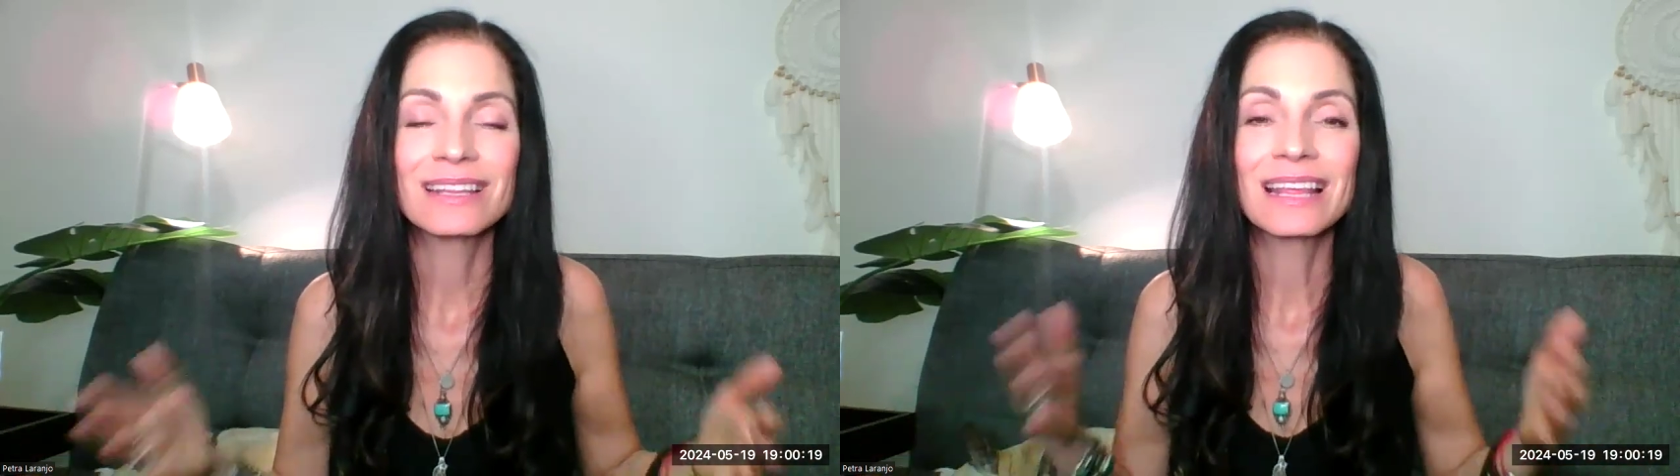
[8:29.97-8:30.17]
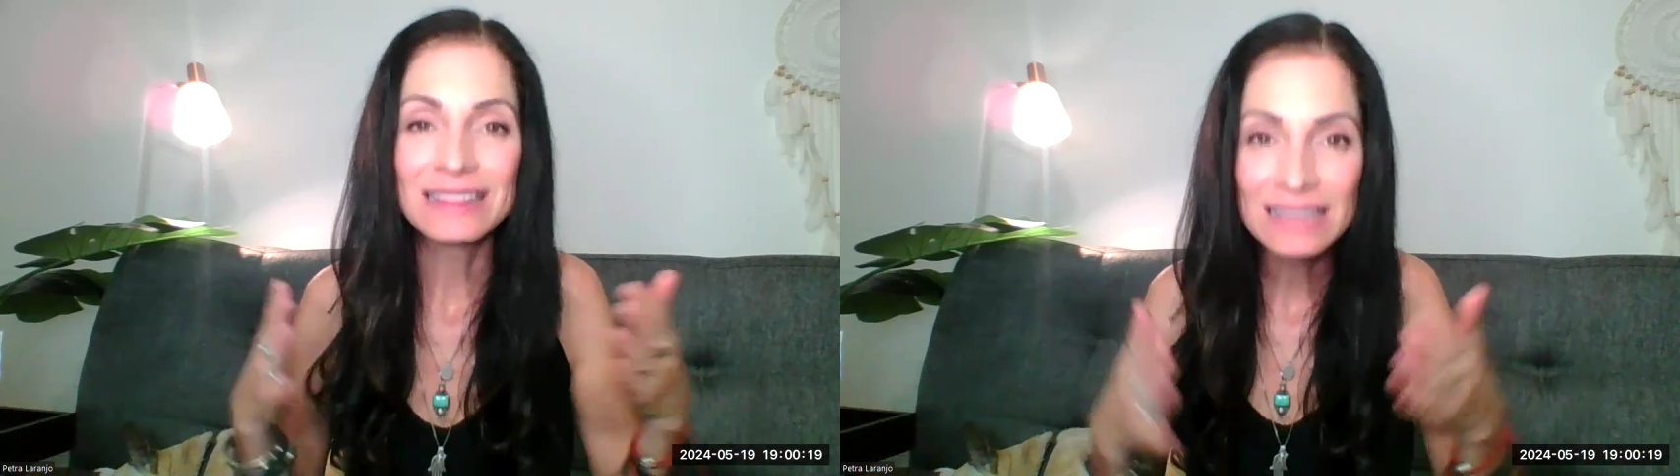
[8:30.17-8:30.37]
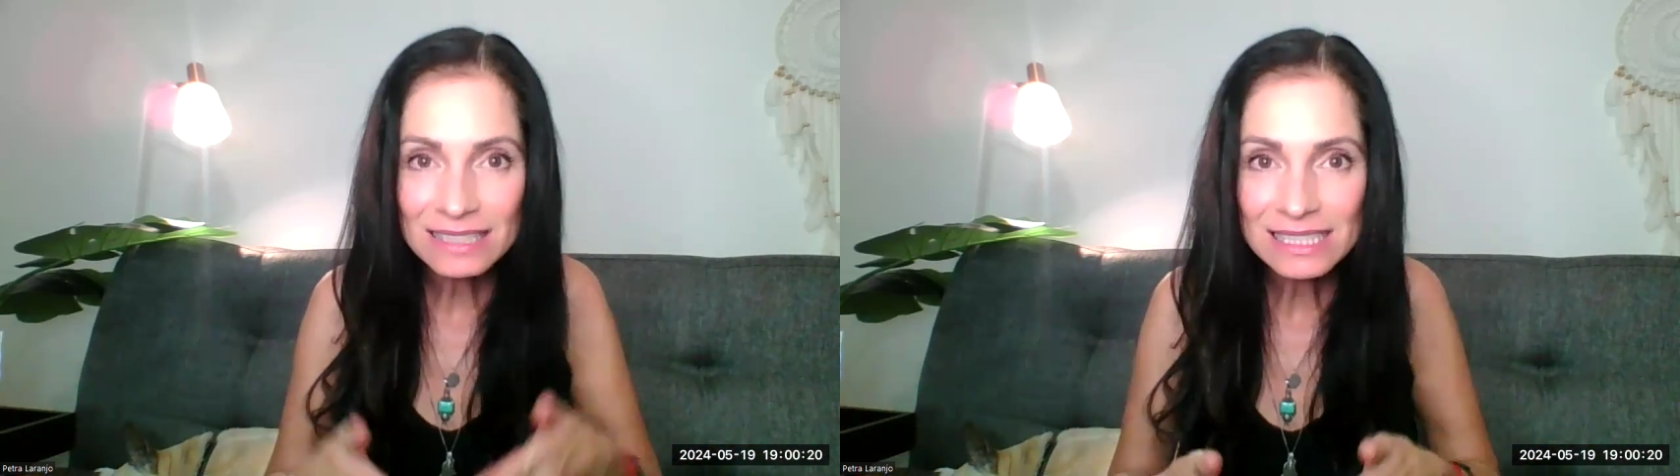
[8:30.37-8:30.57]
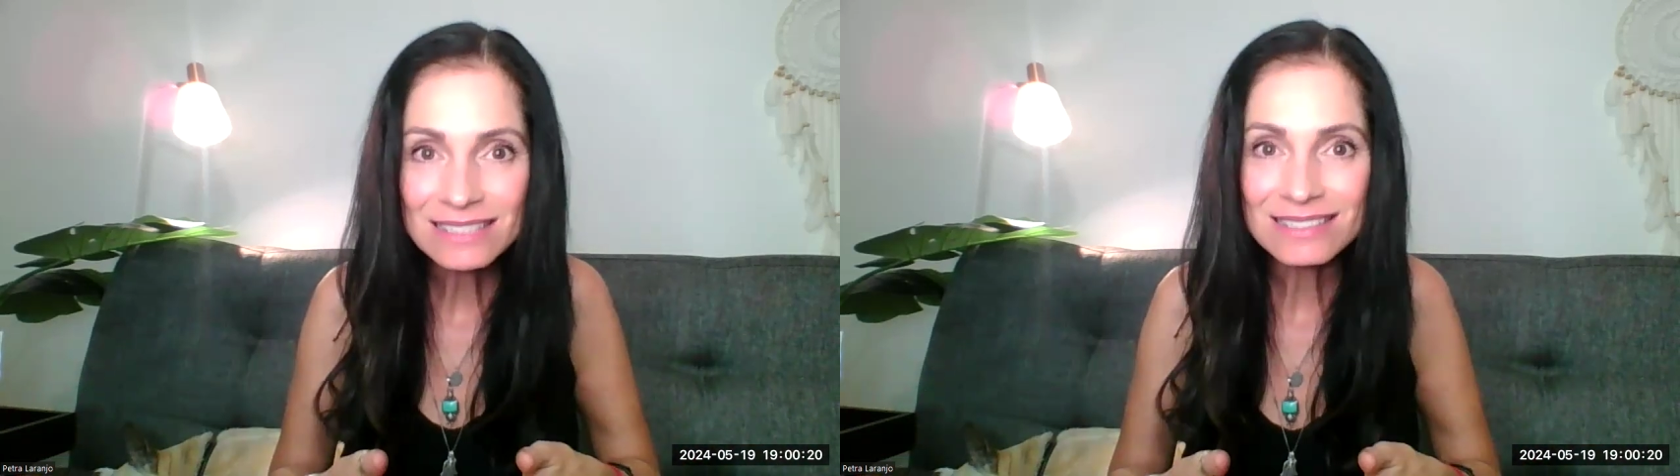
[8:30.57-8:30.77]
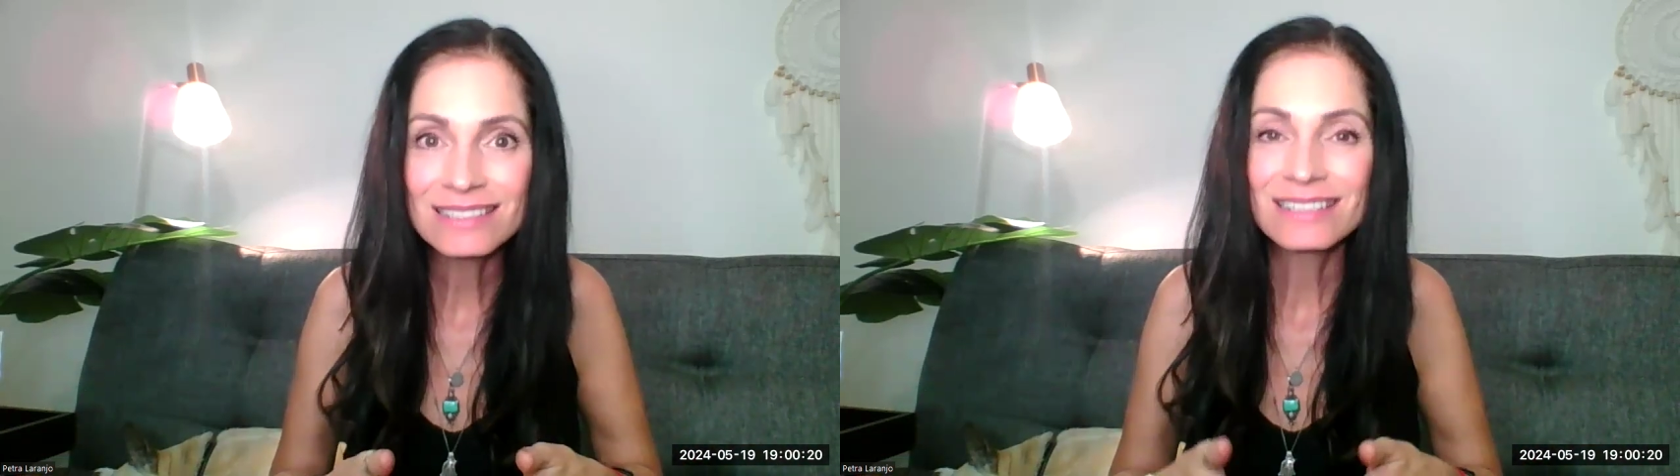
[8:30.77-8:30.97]
that
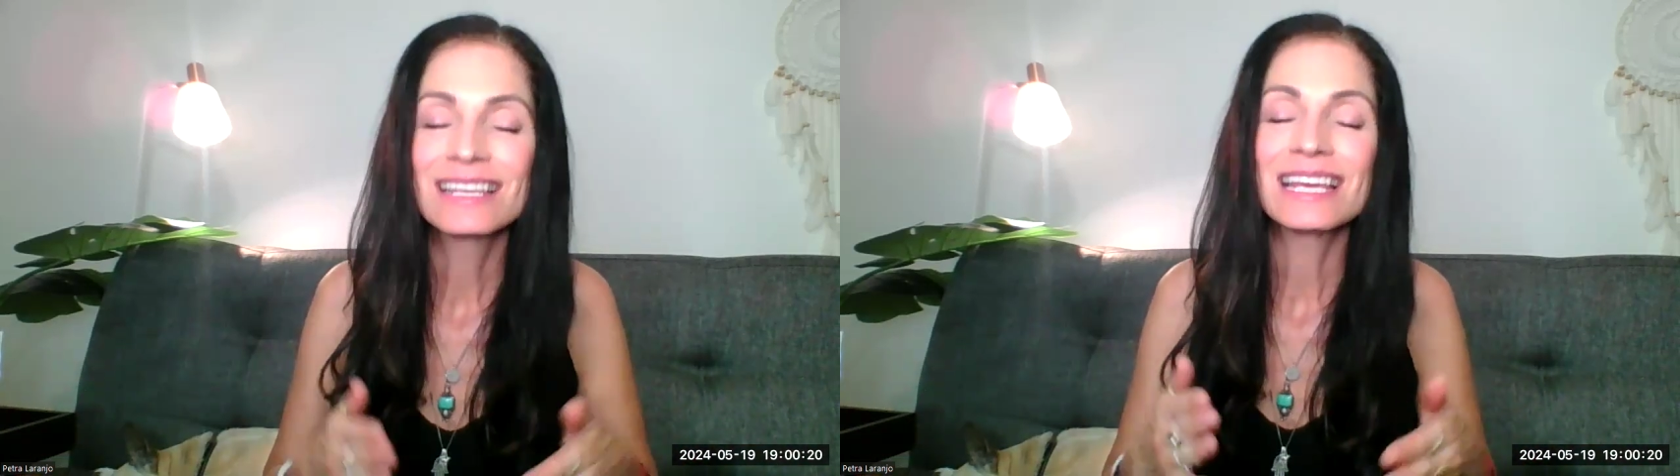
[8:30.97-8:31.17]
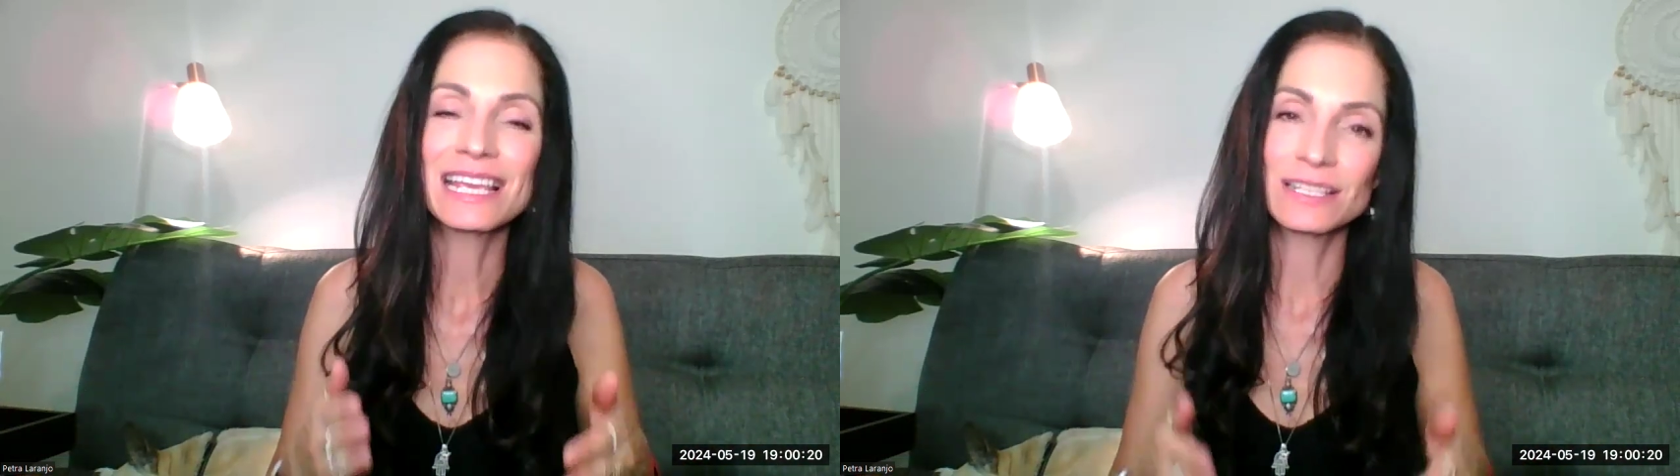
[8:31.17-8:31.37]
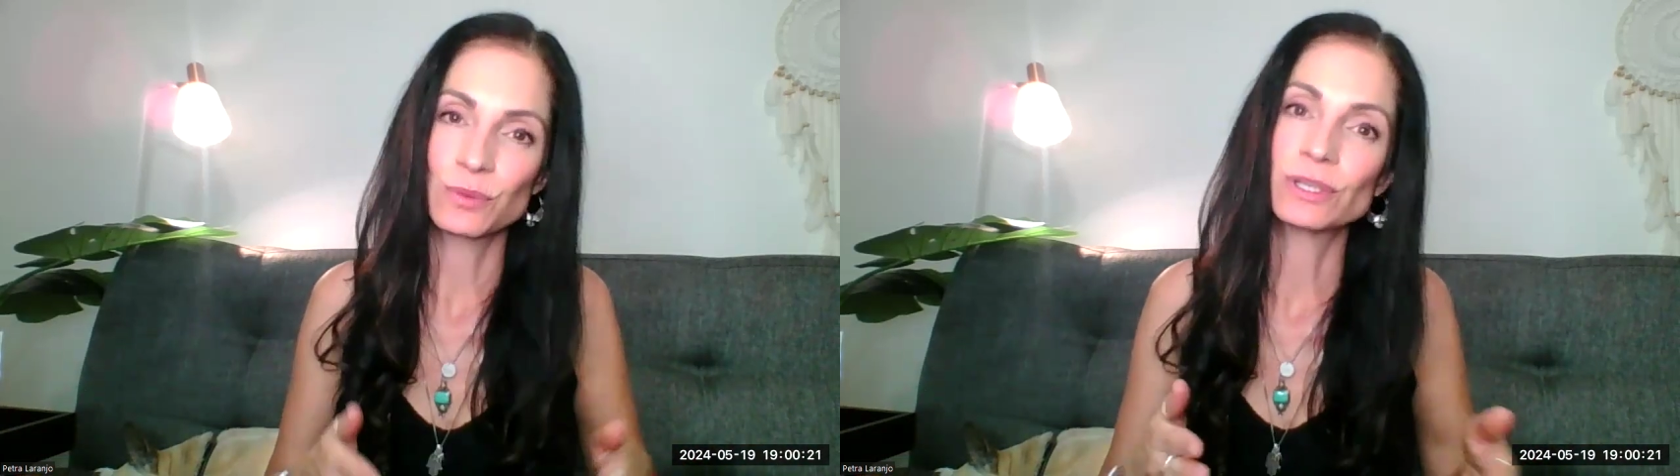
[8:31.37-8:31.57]
this is